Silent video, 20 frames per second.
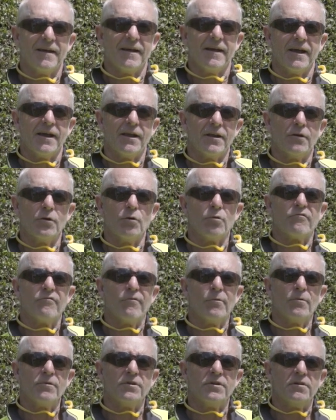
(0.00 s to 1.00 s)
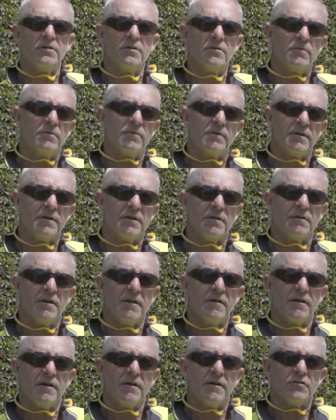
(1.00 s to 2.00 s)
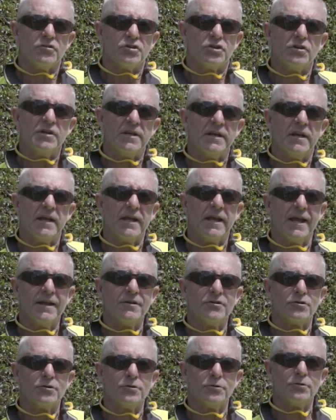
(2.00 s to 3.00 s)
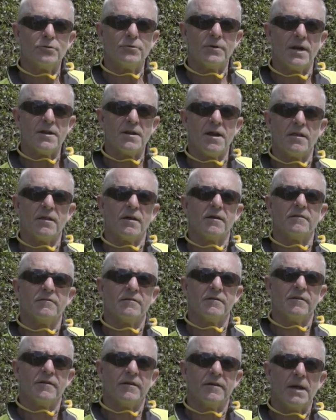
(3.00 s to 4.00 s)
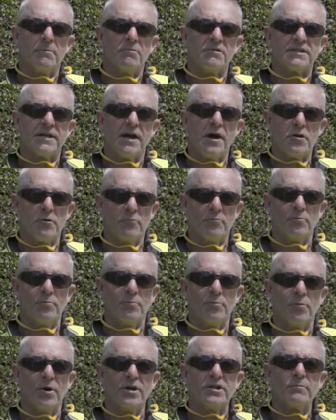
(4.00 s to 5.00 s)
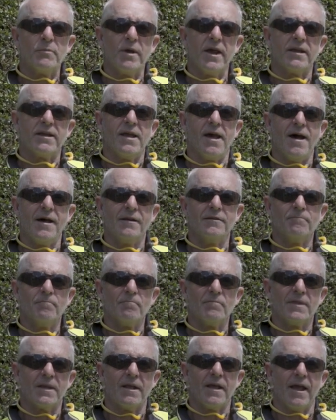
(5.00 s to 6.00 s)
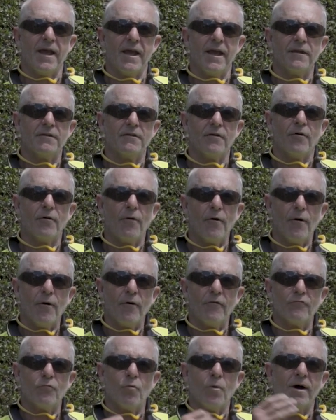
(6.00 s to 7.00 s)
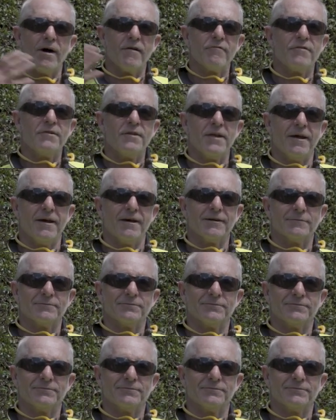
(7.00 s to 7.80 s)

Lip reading: And look forward to you tuning in again to another episode of Brett's Backyard, and au revoir for now.